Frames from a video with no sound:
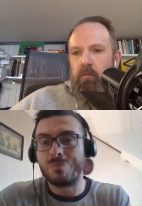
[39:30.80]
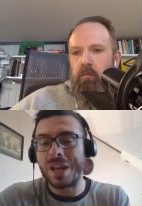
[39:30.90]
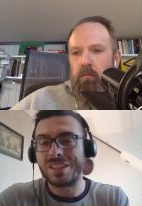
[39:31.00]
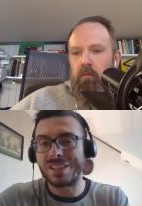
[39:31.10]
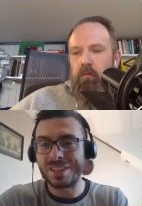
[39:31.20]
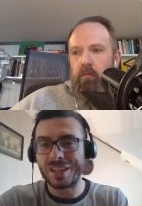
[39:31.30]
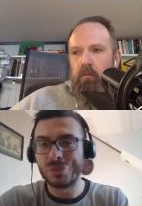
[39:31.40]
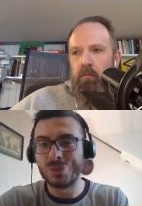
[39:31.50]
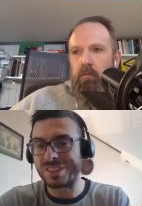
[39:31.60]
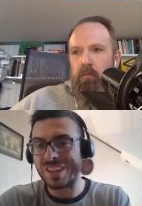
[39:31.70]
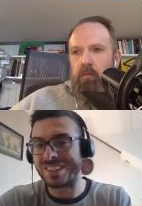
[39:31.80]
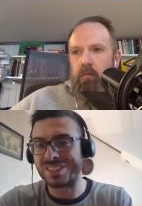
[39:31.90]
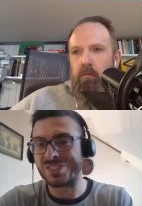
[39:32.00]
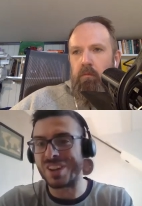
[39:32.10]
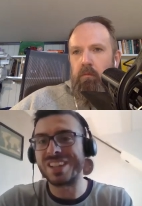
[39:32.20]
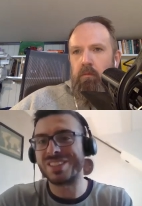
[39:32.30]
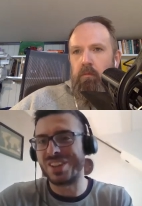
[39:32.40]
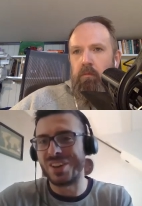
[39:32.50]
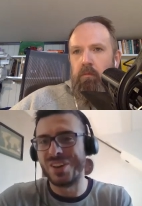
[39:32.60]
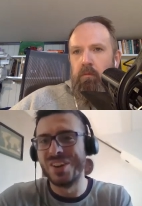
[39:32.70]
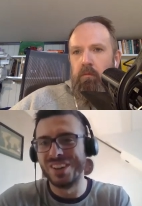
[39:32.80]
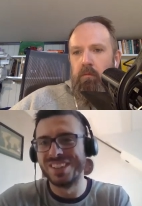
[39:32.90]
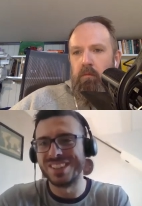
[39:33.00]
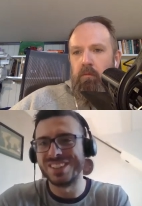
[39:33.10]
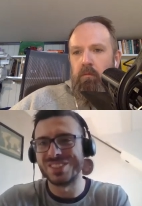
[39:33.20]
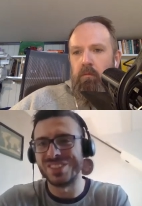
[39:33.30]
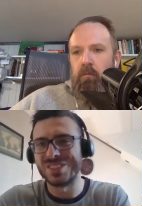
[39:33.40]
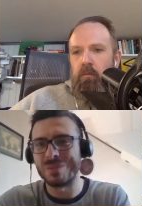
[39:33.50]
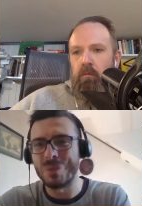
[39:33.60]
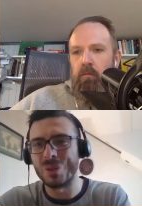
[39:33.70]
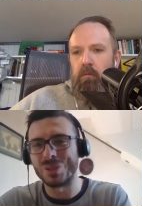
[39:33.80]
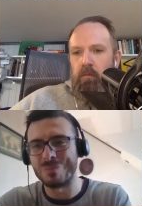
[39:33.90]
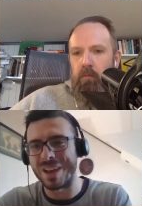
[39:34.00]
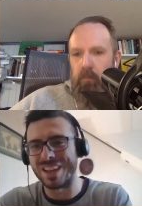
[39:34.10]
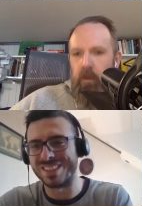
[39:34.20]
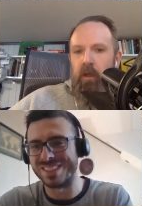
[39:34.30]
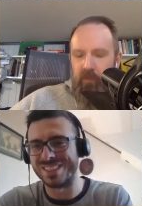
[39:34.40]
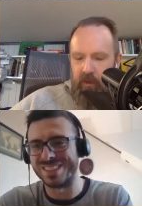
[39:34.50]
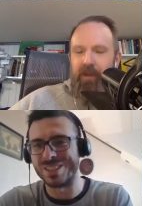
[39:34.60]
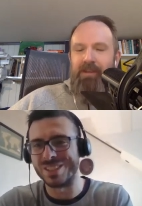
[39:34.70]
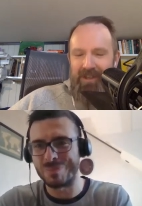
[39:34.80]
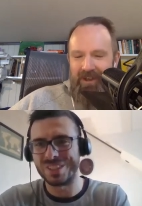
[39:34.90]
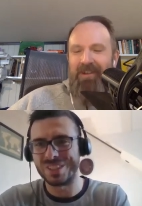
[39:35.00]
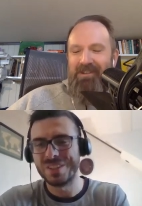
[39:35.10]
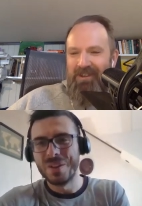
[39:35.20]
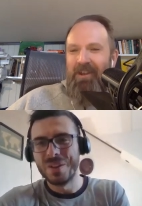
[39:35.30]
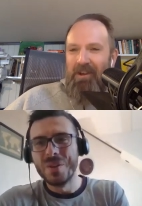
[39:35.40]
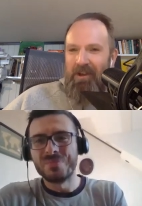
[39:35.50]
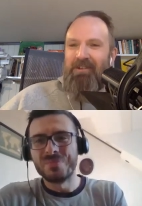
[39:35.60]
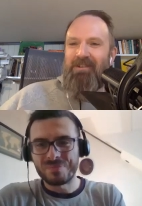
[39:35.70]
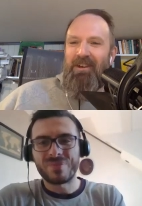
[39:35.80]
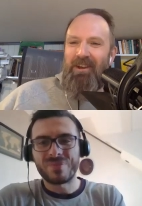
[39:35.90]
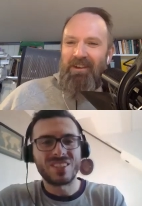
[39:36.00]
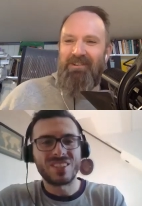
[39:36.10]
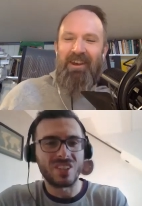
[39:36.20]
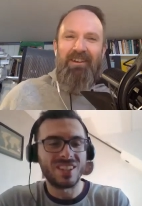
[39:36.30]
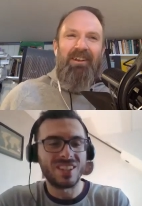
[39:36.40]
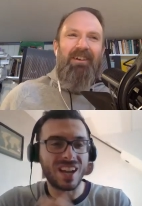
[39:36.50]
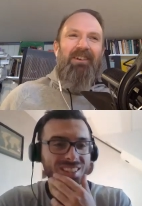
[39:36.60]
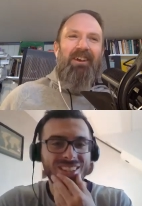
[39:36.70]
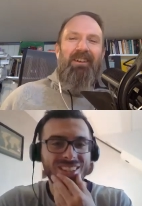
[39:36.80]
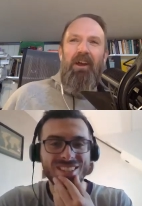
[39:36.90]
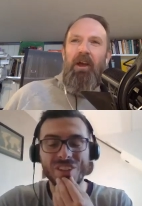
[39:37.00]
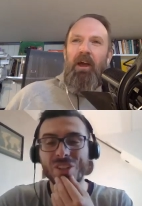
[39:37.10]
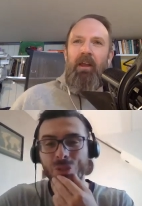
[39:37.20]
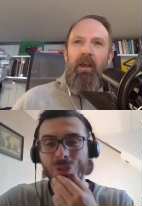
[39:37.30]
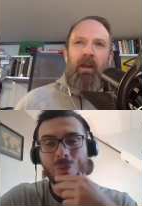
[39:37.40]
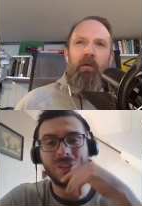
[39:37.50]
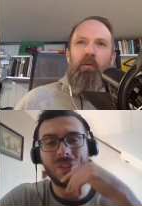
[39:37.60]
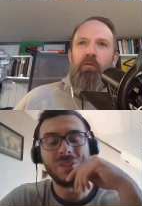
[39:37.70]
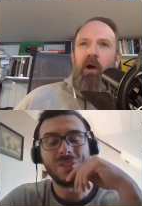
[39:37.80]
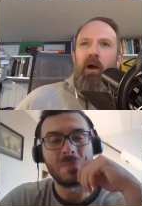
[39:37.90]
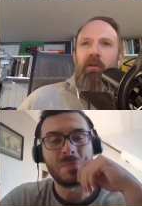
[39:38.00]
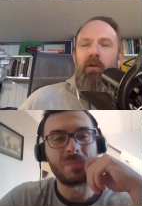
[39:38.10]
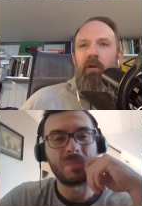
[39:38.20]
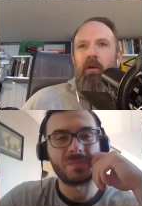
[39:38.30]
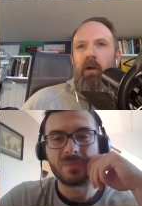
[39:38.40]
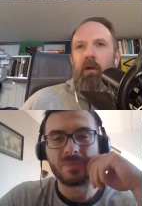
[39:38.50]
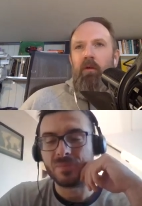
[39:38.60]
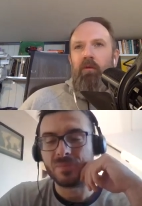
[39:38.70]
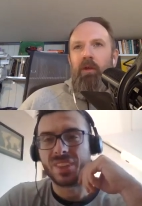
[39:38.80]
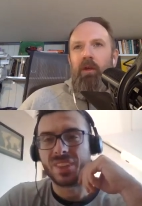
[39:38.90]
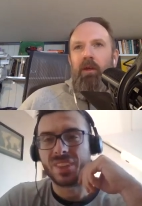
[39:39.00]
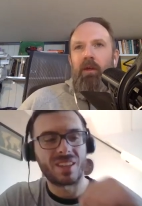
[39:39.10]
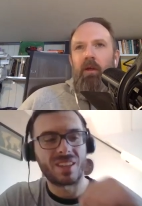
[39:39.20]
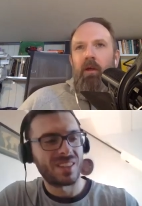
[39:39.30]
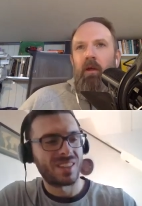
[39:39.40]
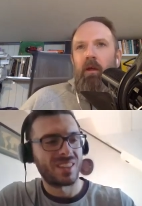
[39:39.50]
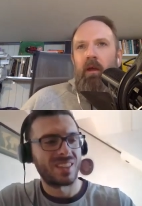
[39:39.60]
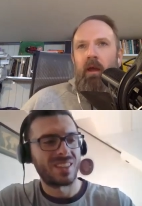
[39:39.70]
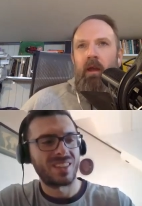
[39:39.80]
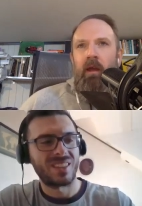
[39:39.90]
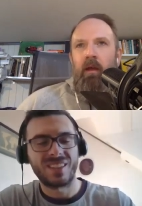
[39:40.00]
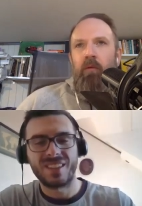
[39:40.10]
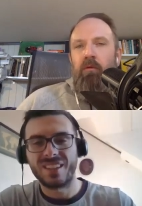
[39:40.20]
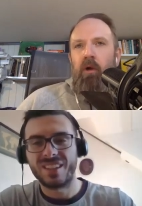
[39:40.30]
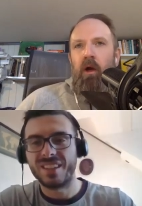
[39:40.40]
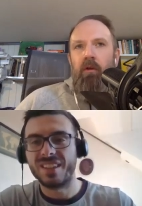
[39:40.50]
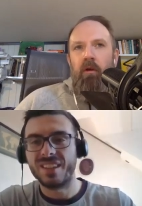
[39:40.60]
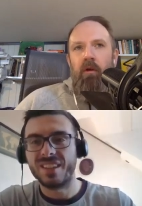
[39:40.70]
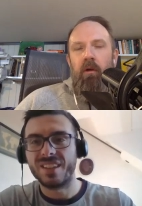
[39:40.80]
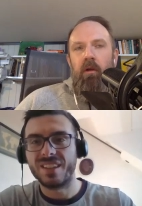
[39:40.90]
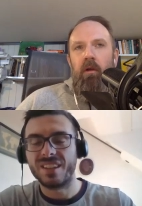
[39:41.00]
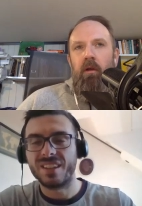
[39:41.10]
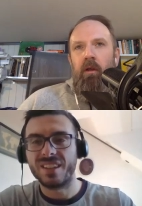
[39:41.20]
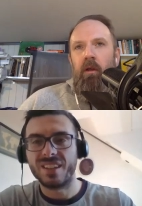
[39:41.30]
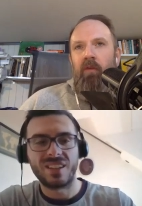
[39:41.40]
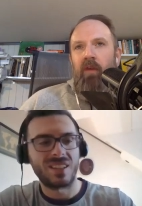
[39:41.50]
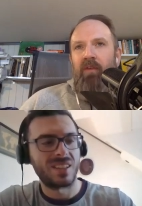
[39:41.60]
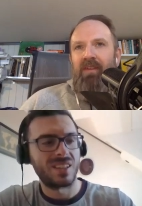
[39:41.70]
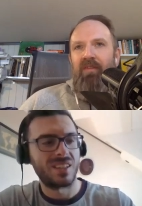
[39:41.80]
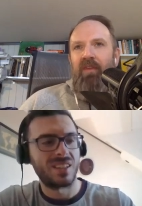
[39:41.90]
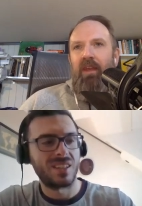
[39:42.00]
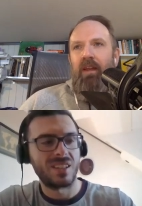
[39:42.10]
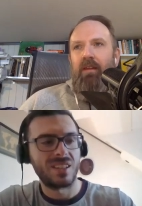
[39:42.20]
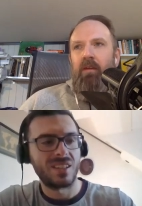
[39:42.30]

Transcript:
Speaker 1: better than do athletics, right? So there is also a ball to manage. Exactly.
Speaker 2: That's a really good point. And I would rather kind of, I would rather, if I feel that,